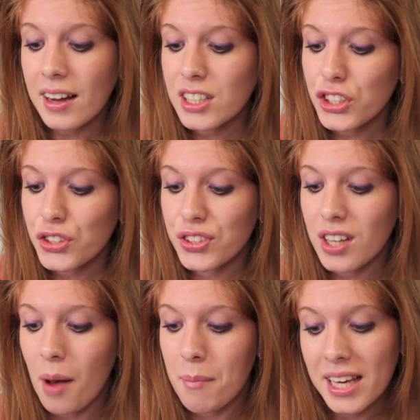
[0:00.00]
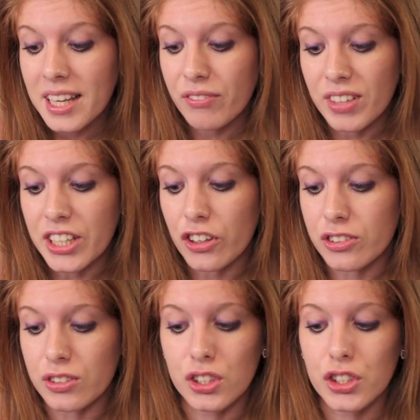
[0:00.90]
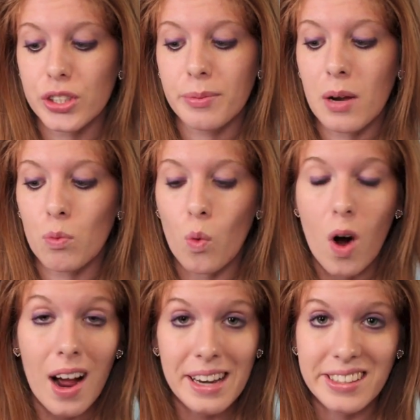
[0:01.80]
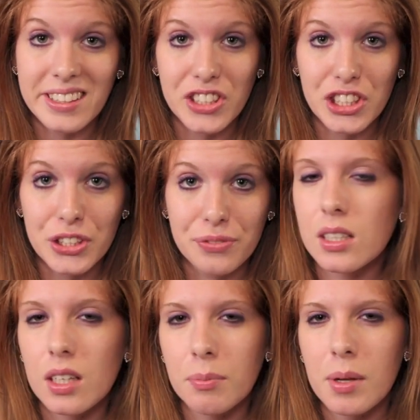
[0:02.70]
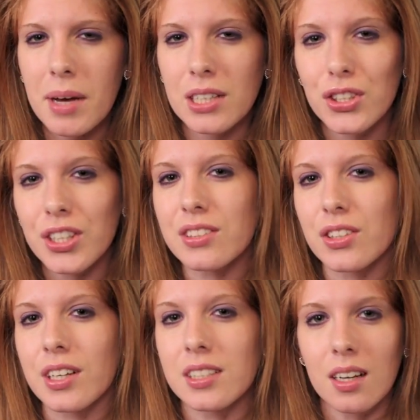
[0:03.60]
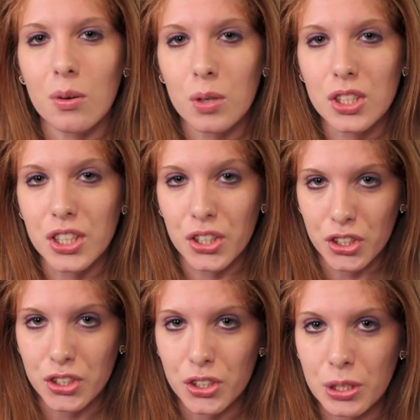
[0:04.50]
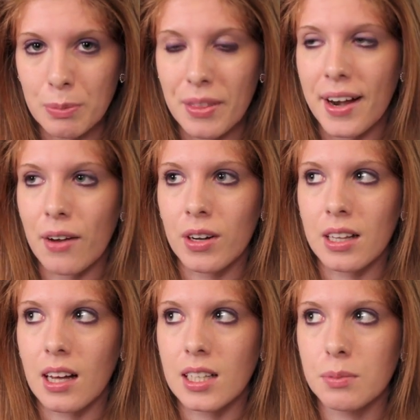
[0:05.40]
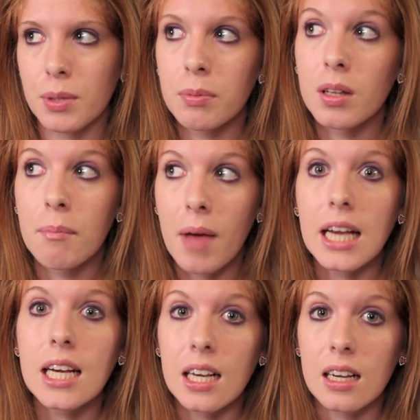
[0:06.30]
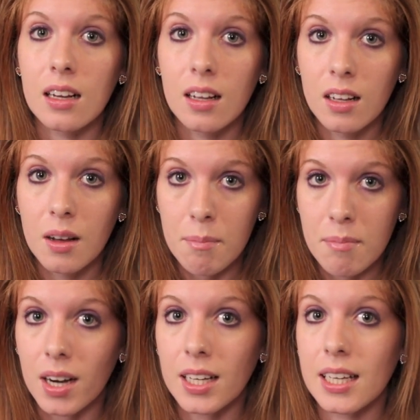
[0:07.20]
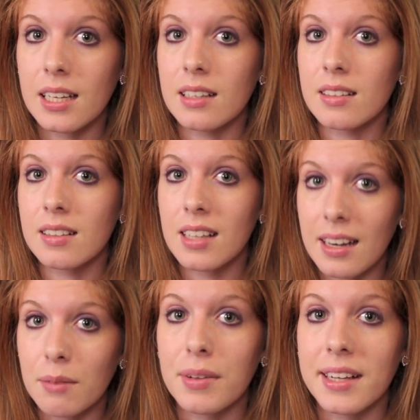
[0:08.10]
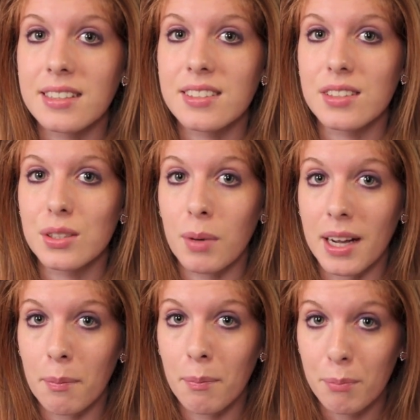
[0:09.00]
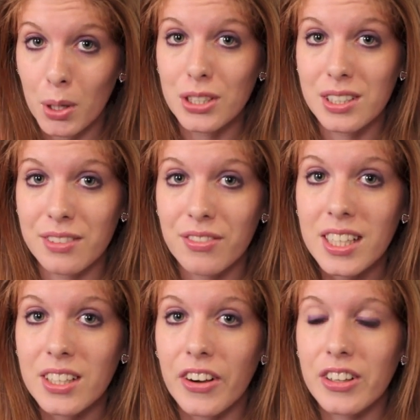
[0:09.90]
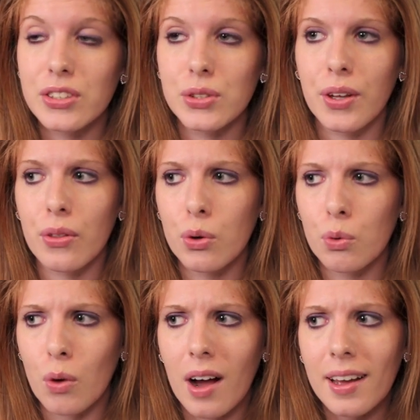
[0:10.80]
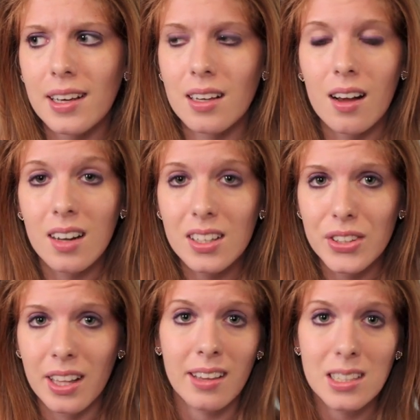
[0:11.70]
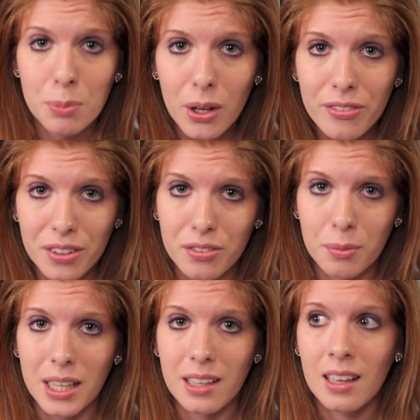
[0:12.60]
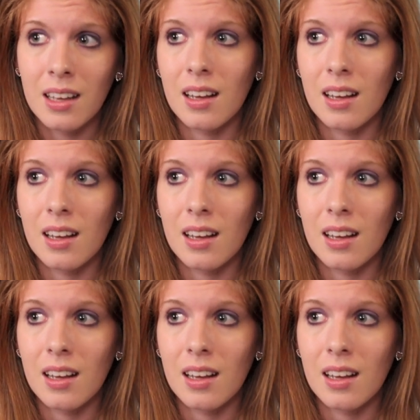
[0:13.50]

how did you start making videos on YouTube and why did you? It'd be about two years ago I started watching YouTube and then I realised people are making money and getting places by posting videos so I thought why can't I do that? That's perfect for me.